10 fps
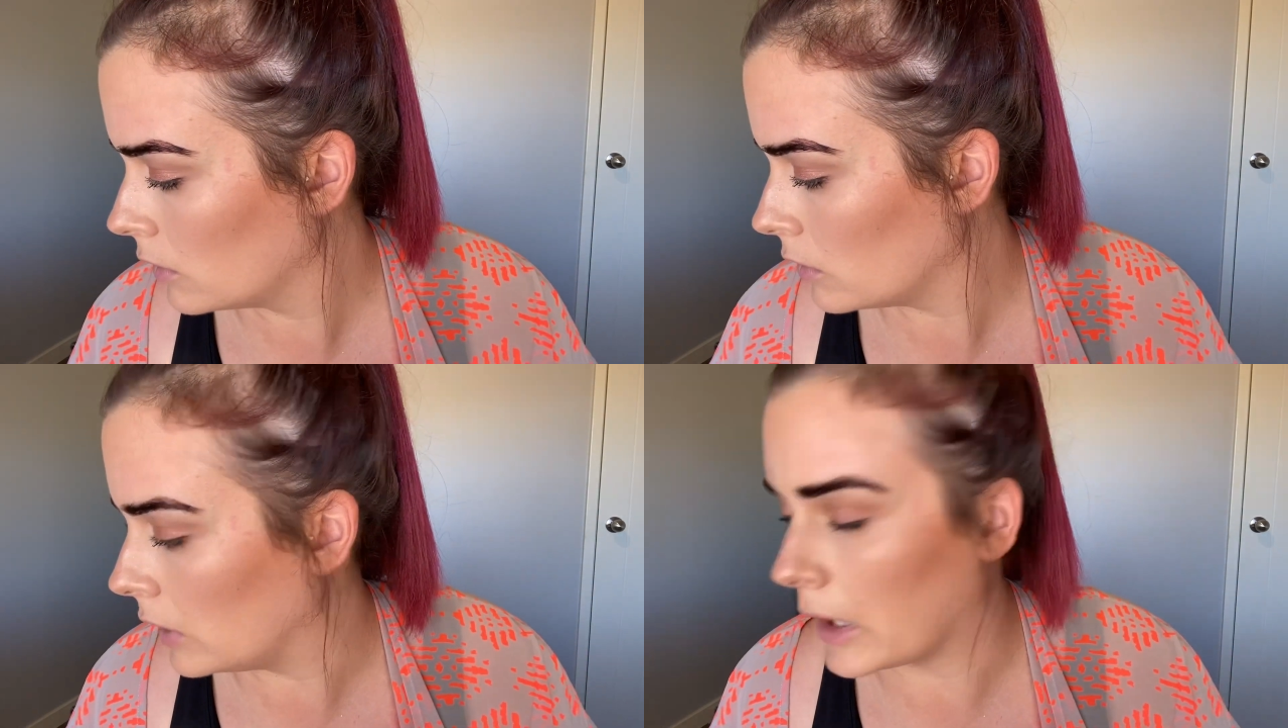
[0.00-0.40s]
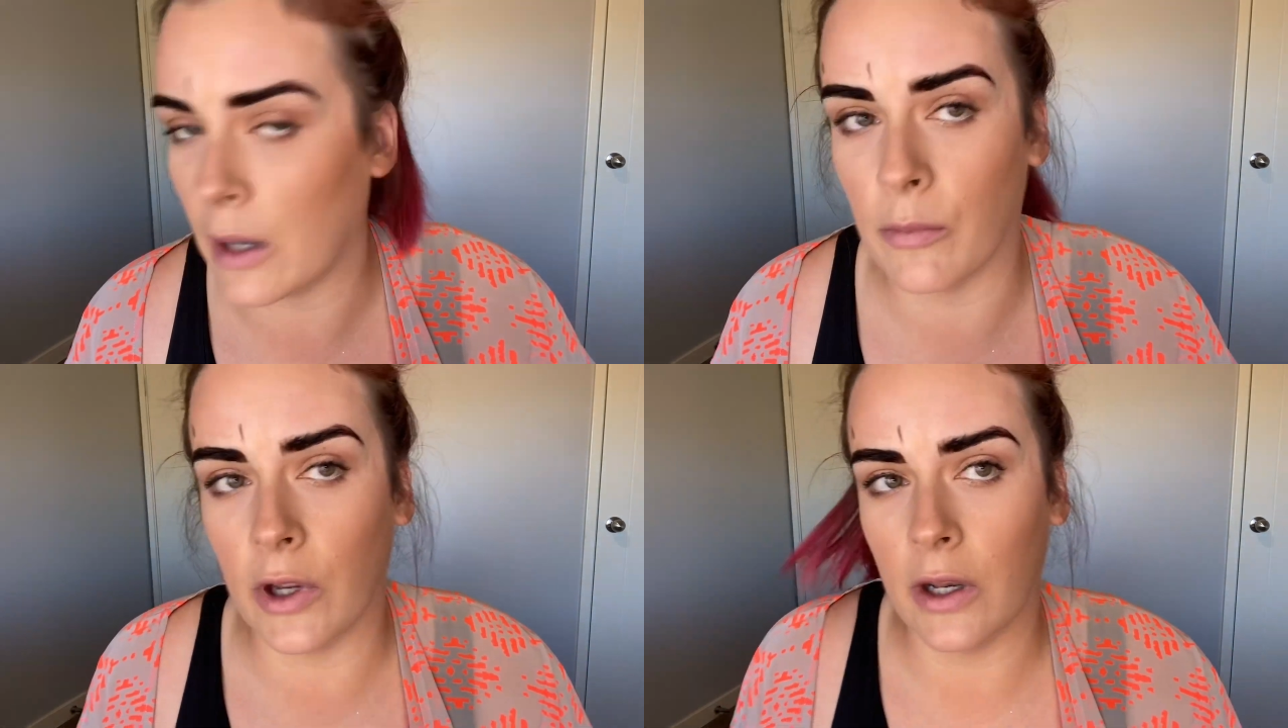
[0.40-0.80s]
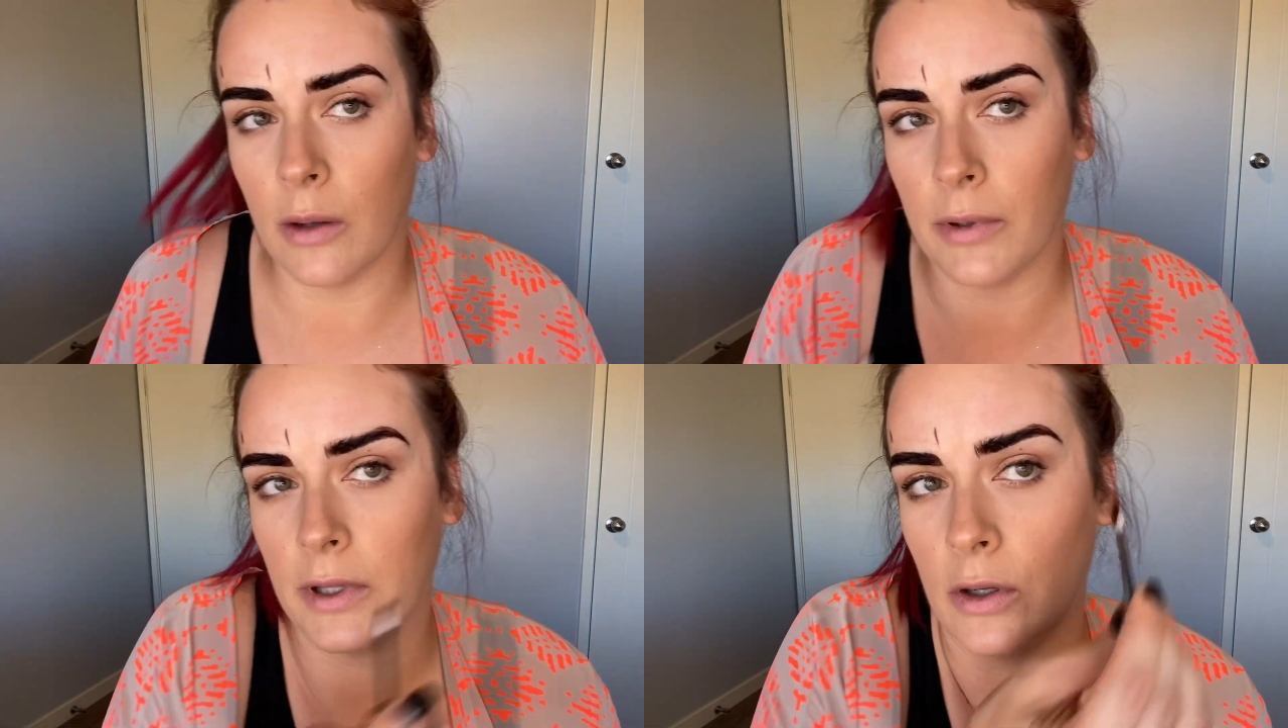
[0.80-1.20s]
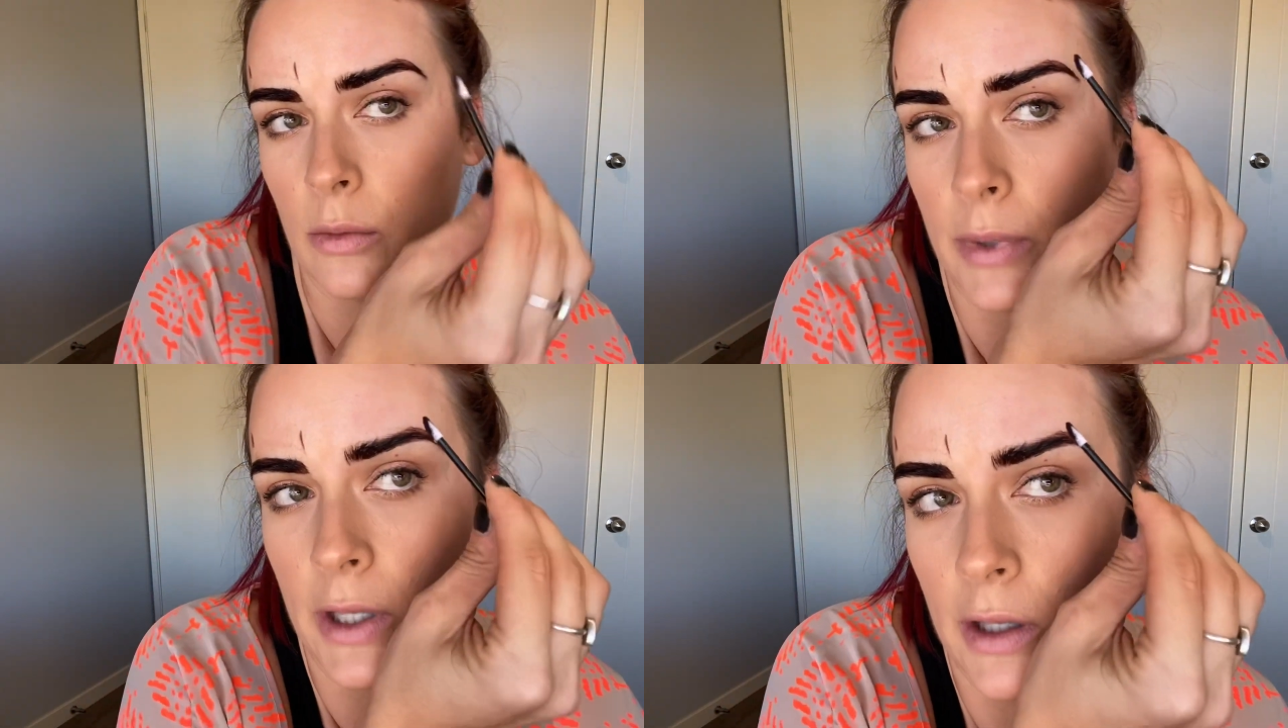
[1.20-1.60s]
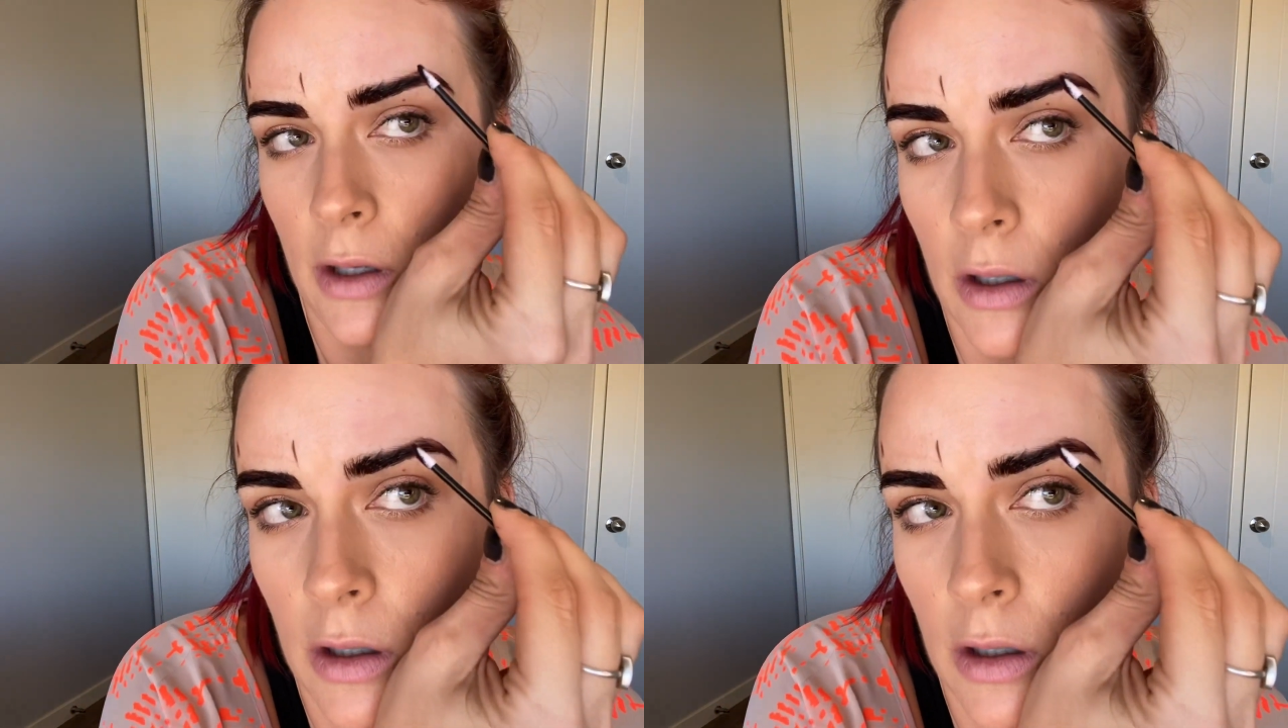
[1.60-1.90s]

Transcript: You can bring it up a little bit here